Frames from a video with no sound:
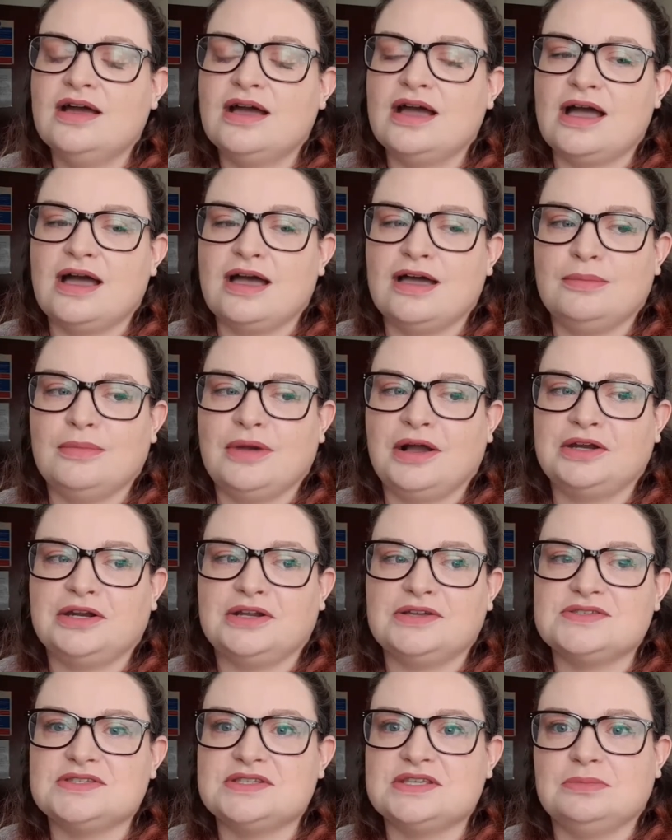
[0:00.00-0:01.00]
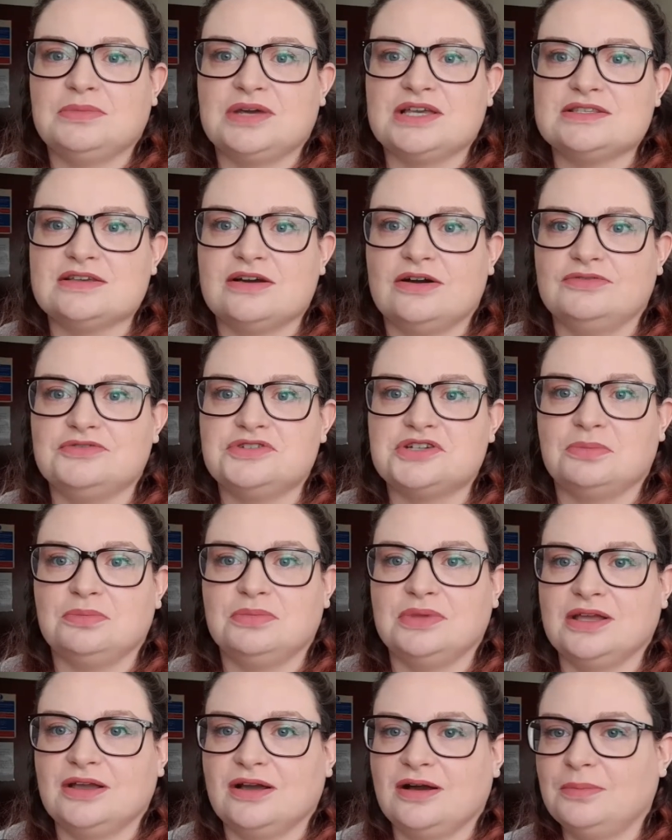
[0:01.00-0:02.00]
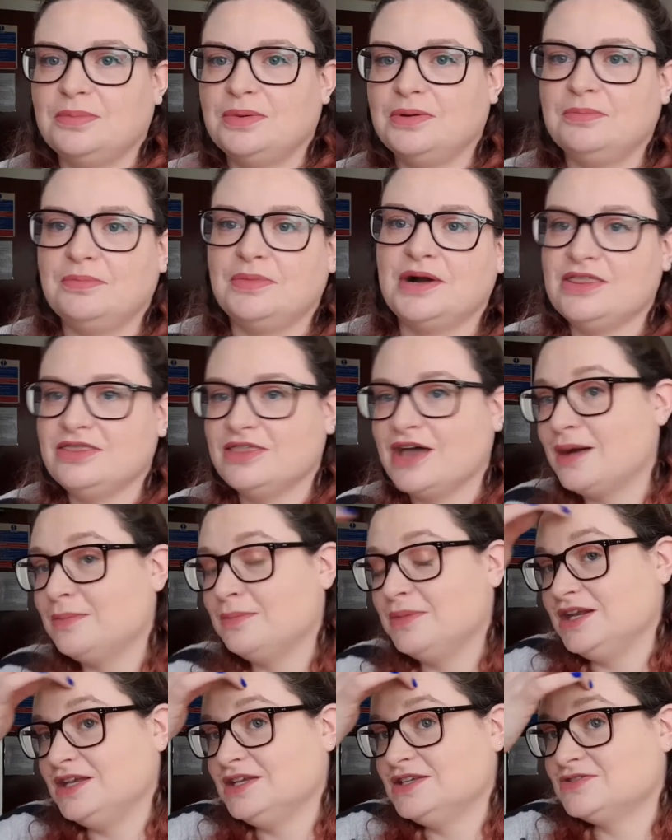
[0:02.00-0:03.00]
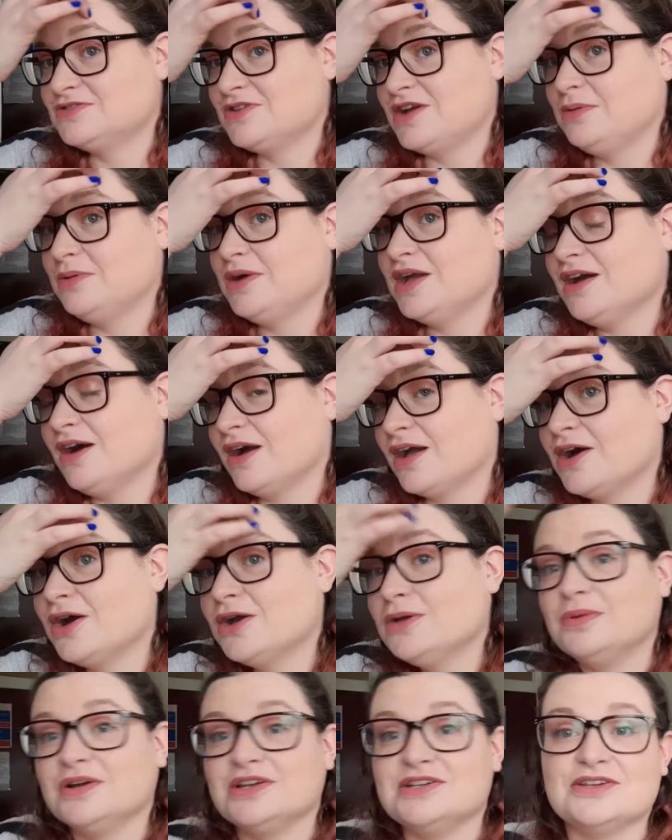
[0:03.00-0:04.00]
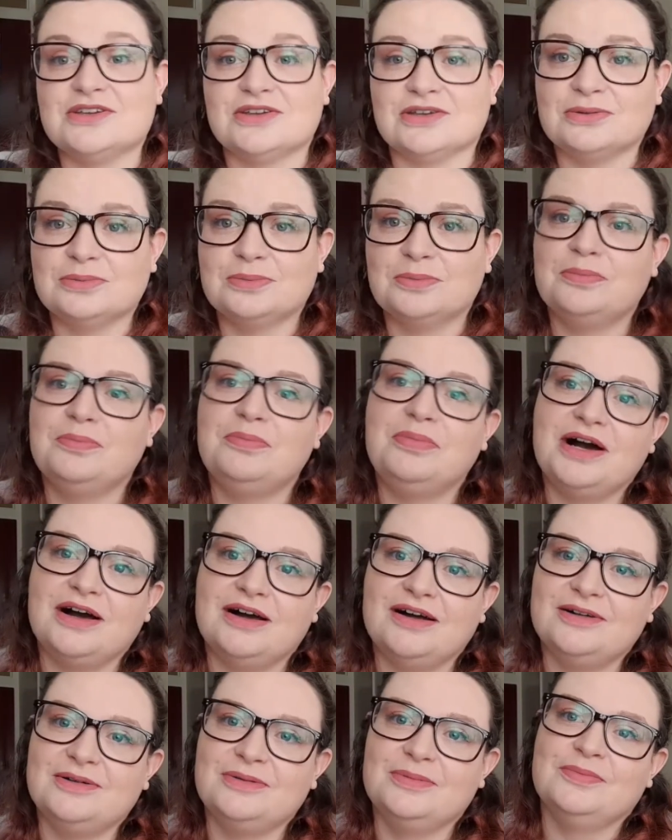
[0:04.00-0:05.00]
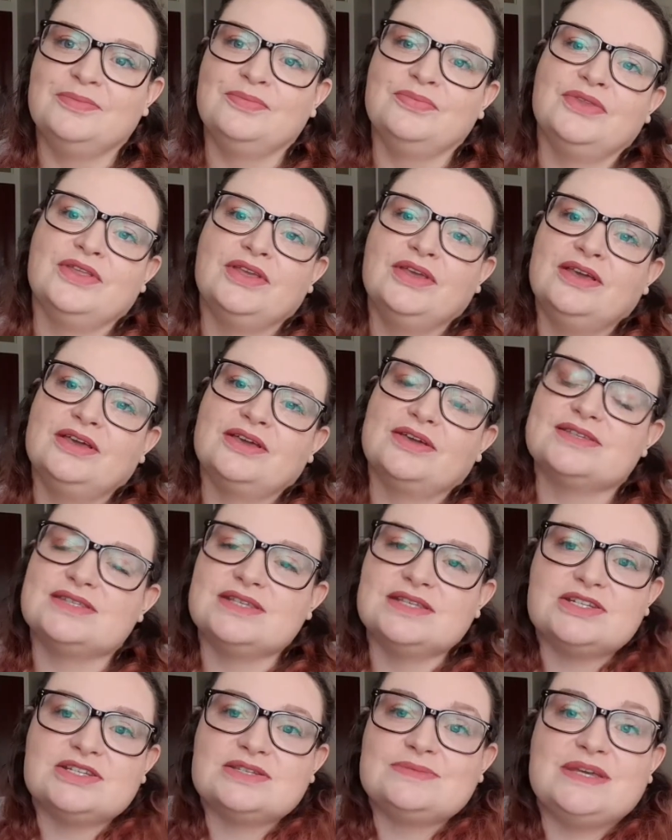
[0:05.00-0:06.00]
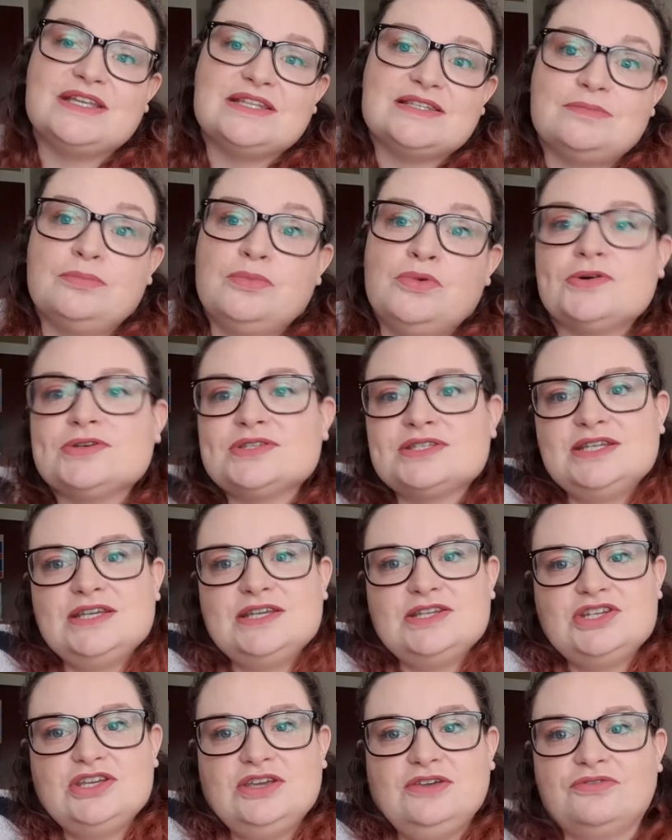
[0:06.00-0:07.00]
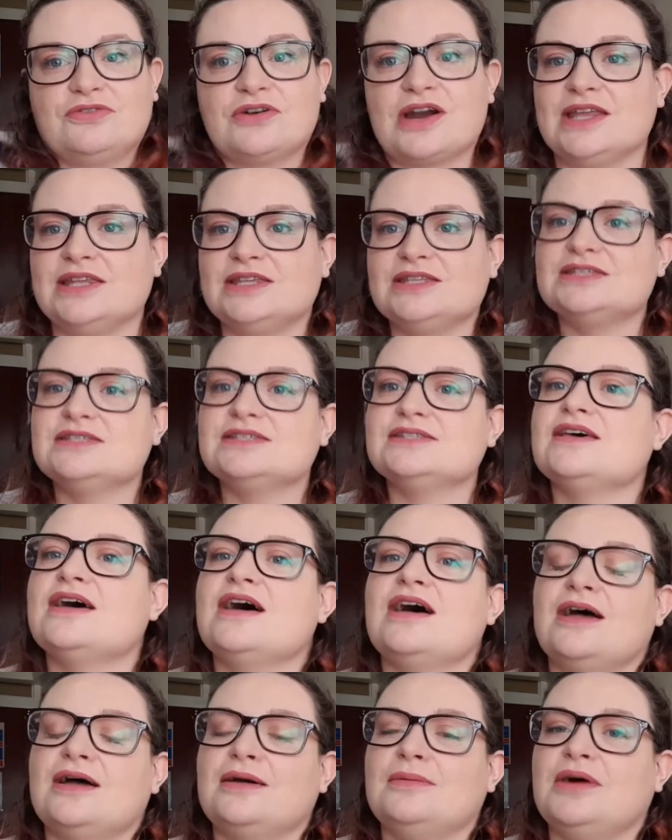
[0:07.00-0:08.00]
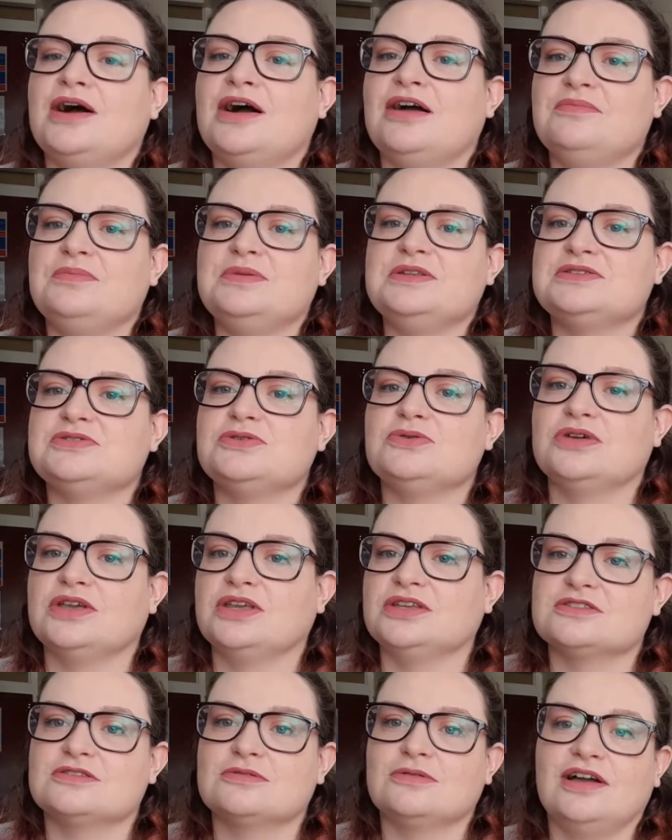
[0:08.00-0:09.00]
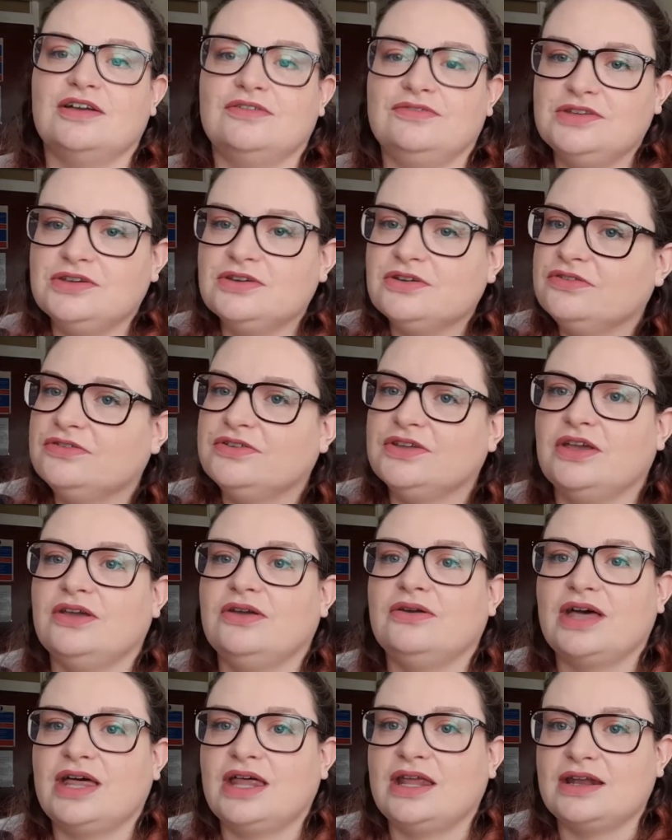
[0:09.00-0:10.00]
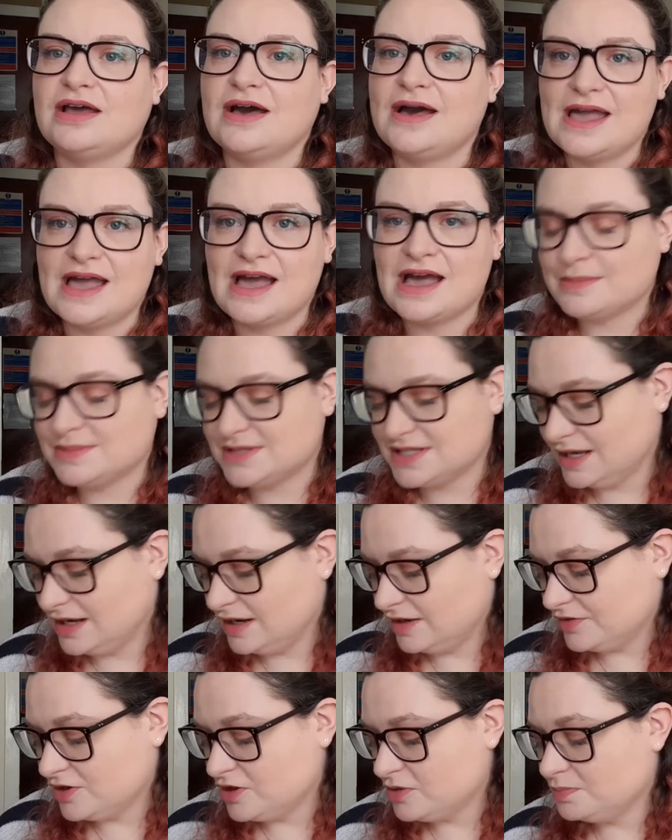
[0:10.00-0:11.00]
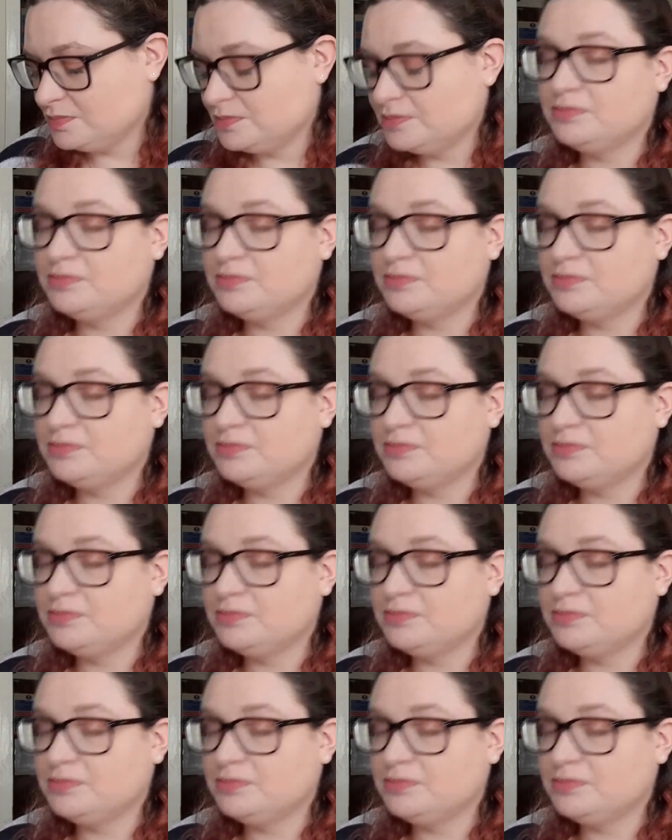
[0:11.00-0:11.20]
I don't see myself jumping up by that many straight away. I hope I do, but because it just means more stitchy friends. I've been talking to quite a few of you and I absolutely love it.